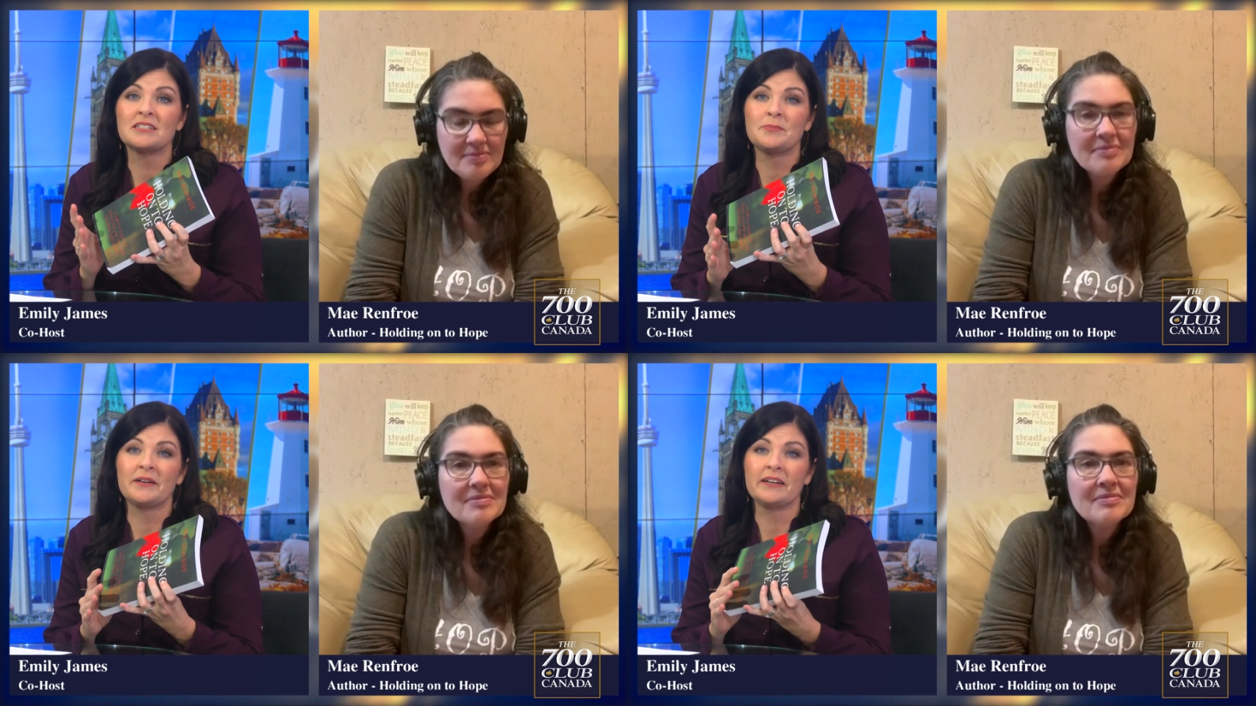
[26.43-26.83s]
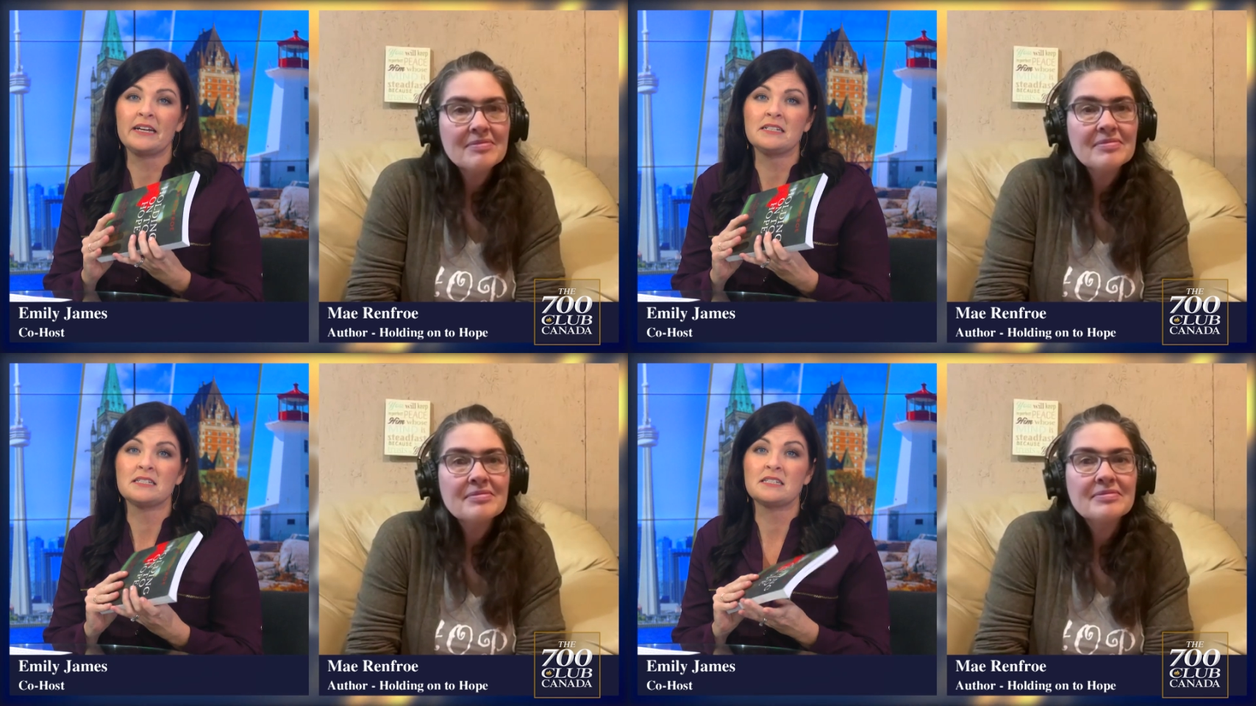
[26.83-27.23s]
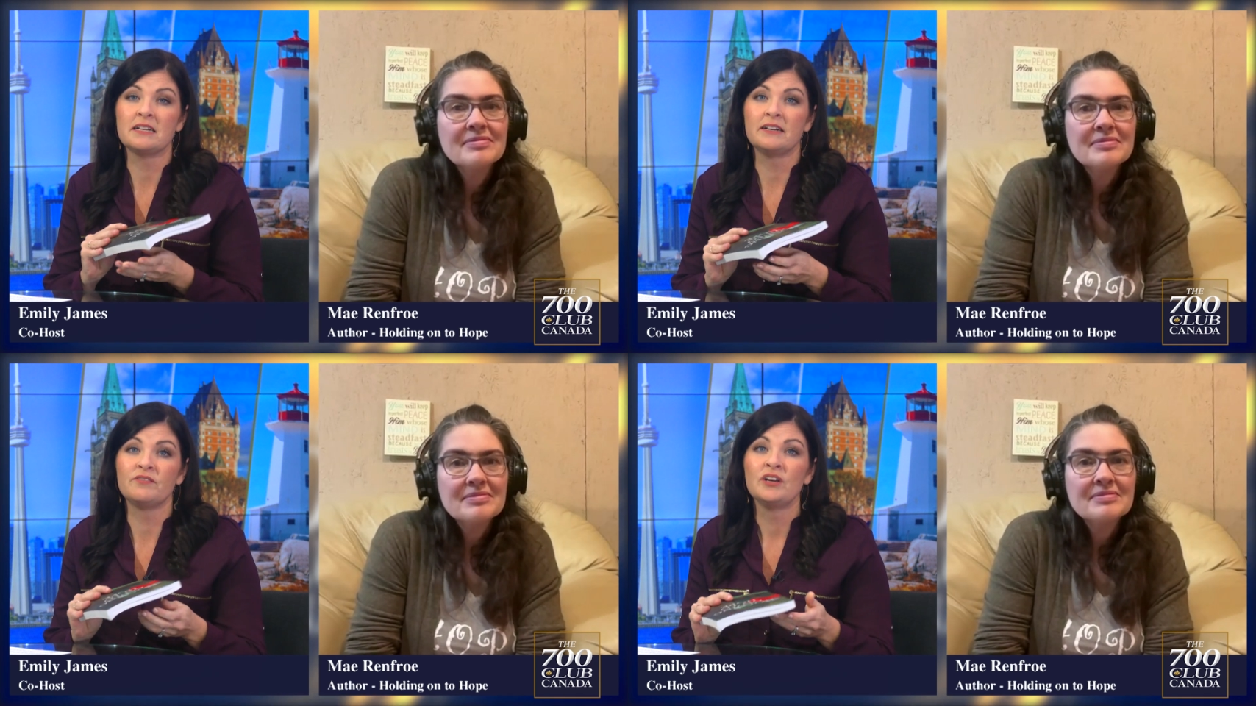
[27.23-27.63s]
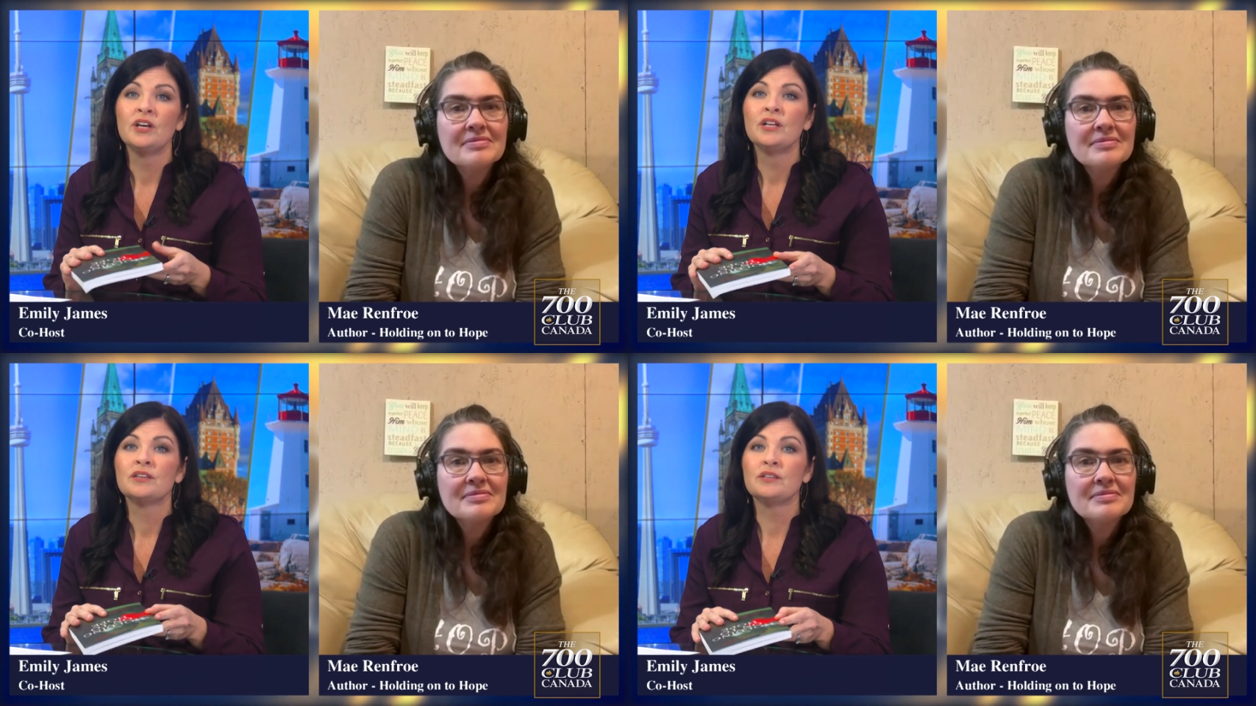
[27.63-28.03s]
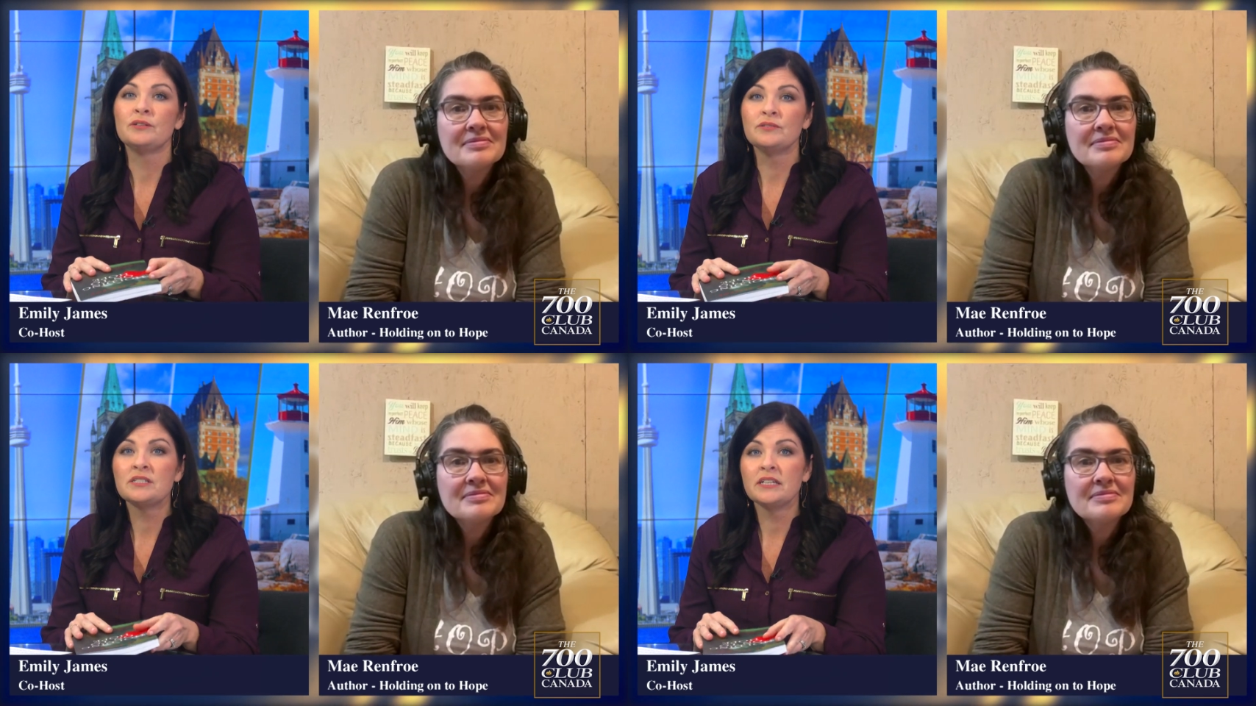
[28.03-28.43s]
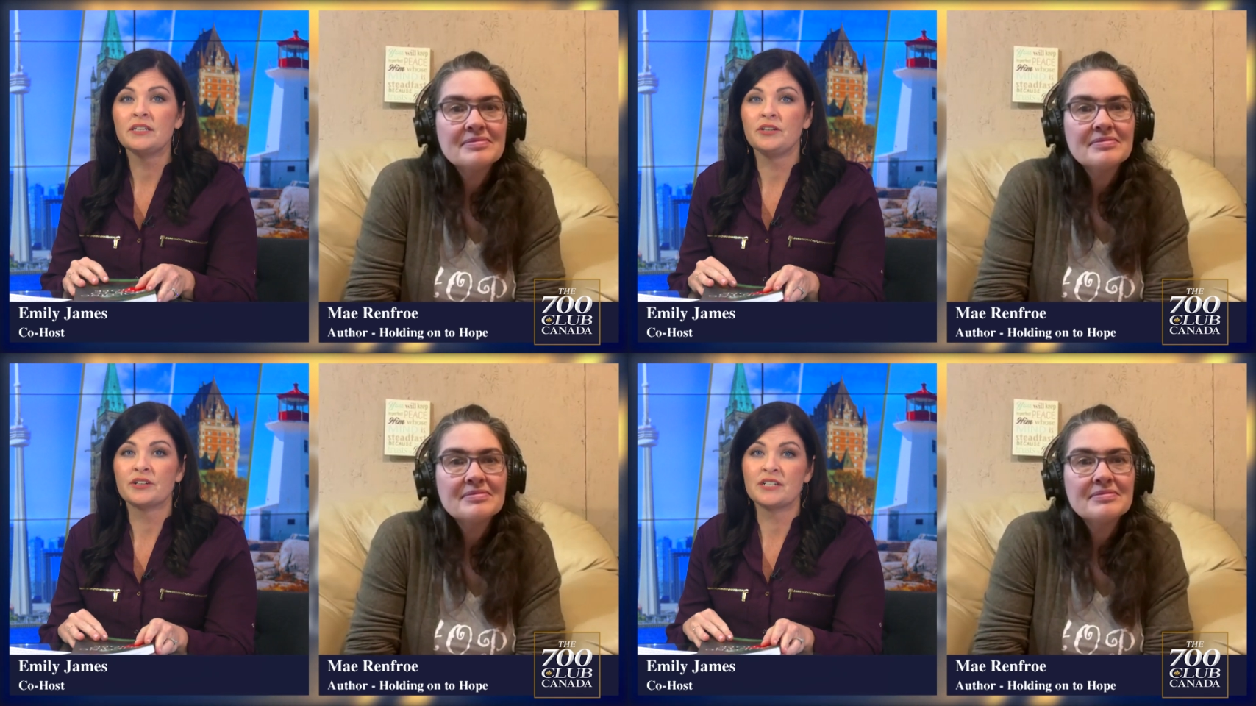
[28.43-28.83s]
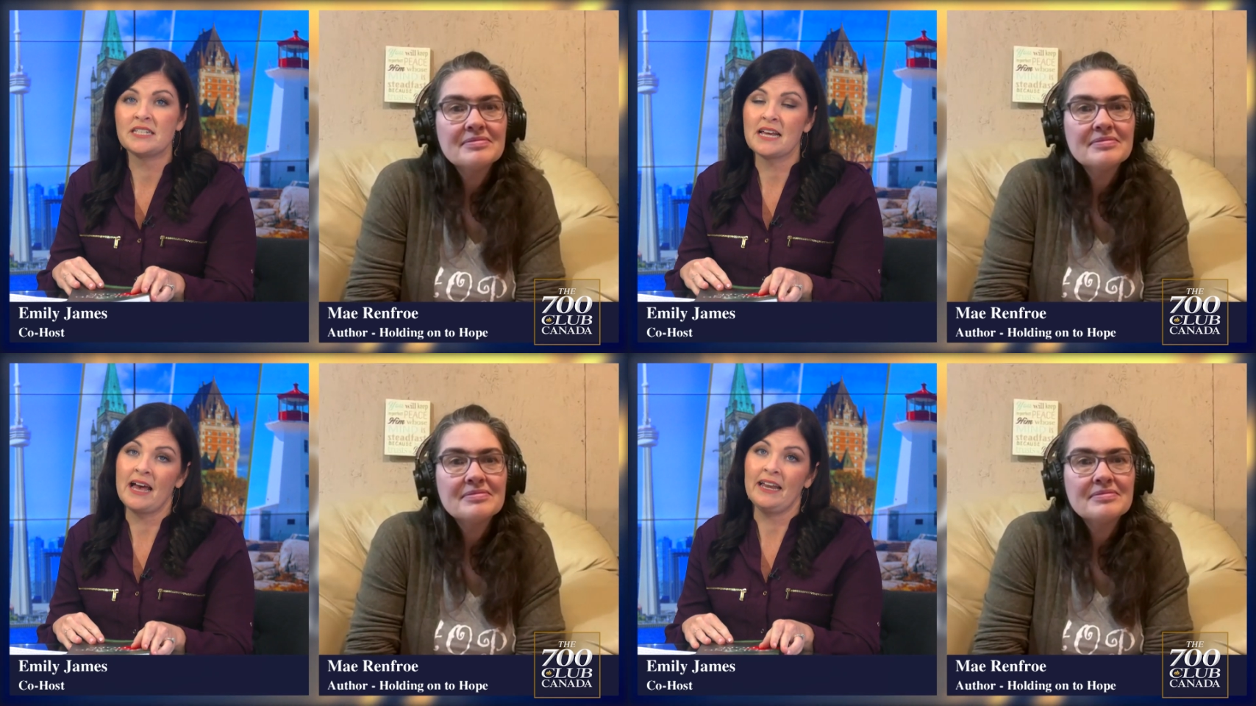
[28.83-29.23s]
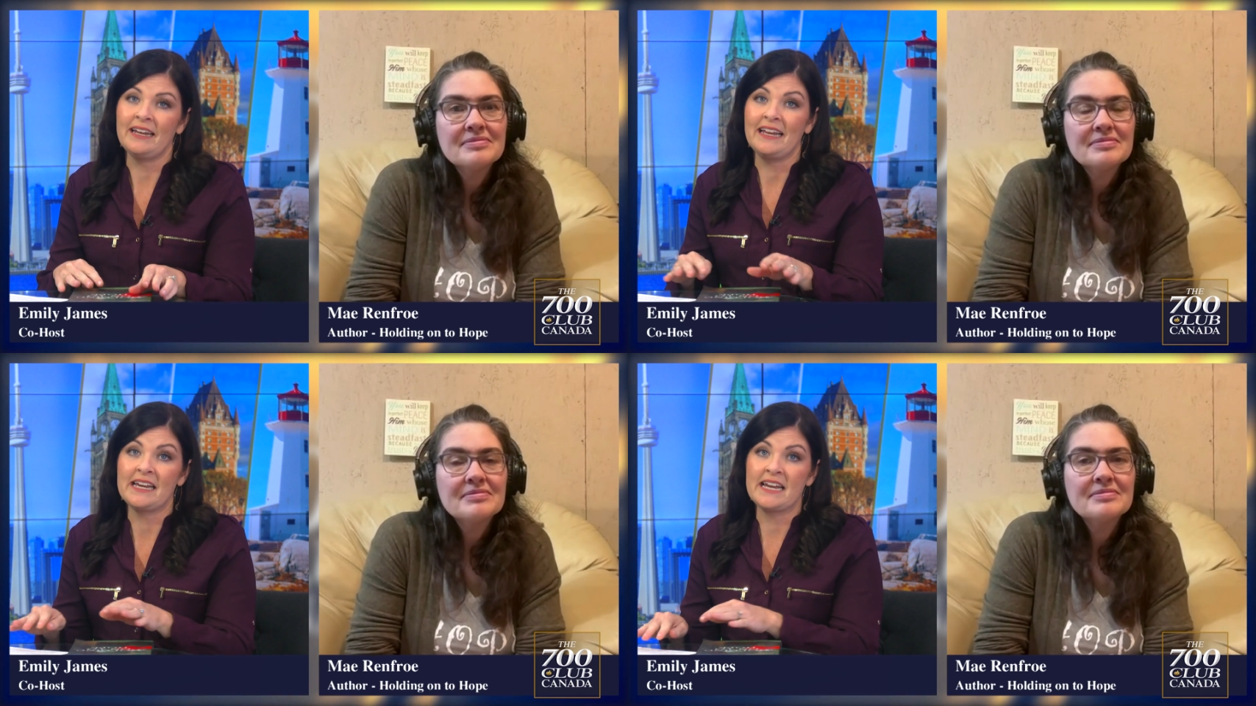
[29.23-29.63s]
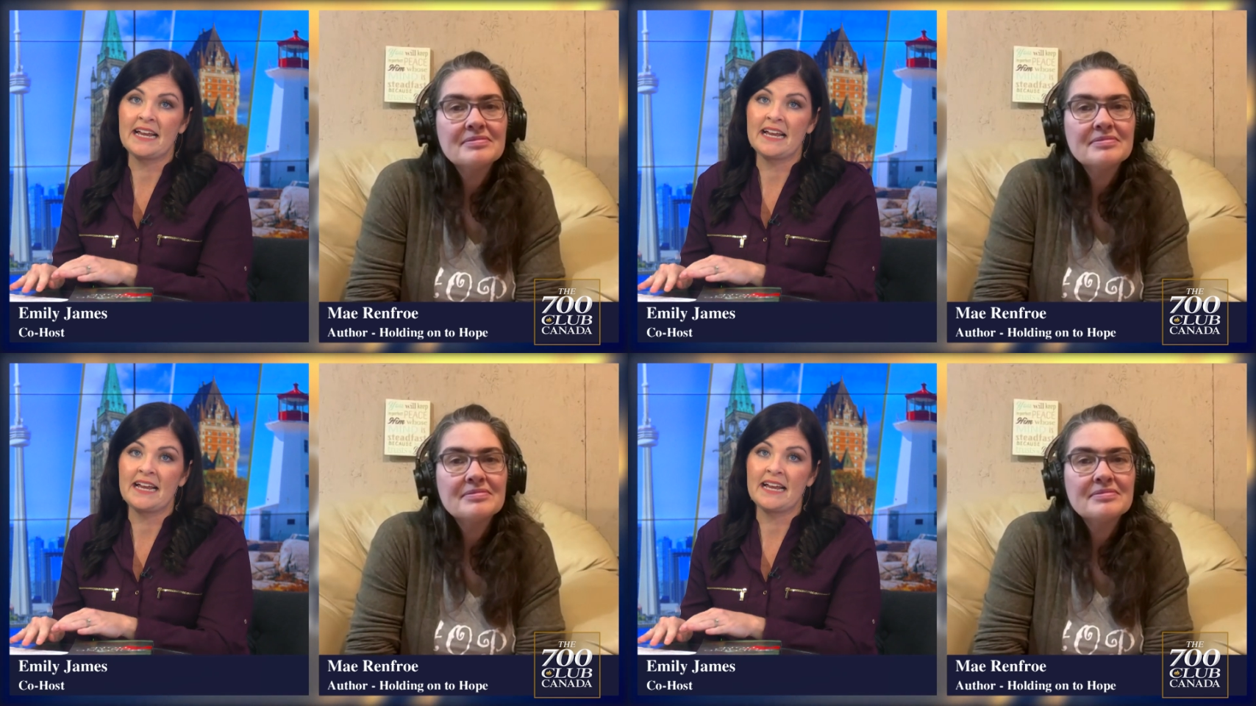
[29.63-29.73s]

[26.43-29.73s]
Speaker 1: experience of losing your son in an